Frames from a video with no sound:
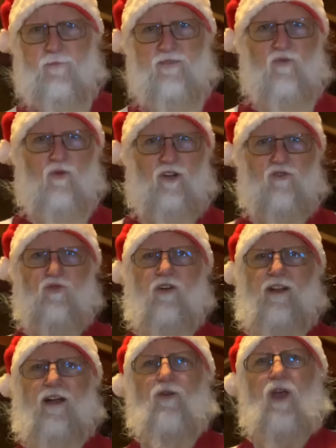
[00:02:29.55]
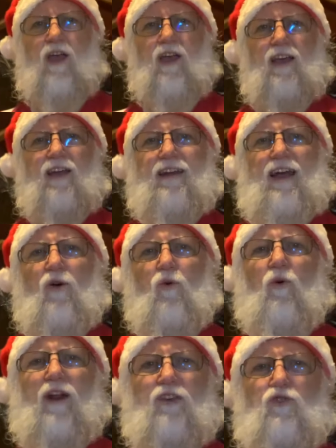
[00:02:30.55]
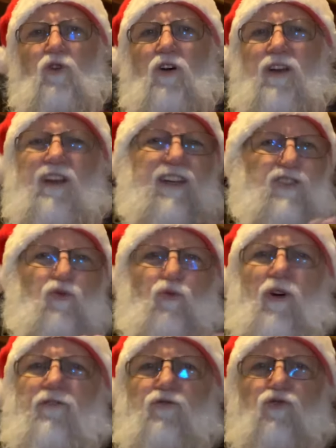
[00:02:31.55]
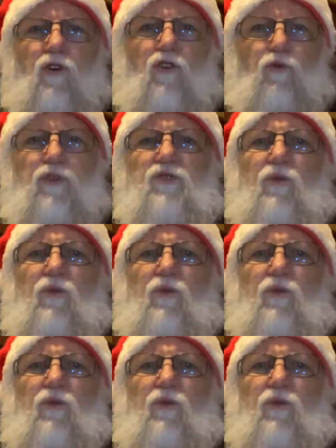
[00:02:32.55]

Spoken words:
where I draw it out. Now, when I draw it, it's a rough draw. The reason why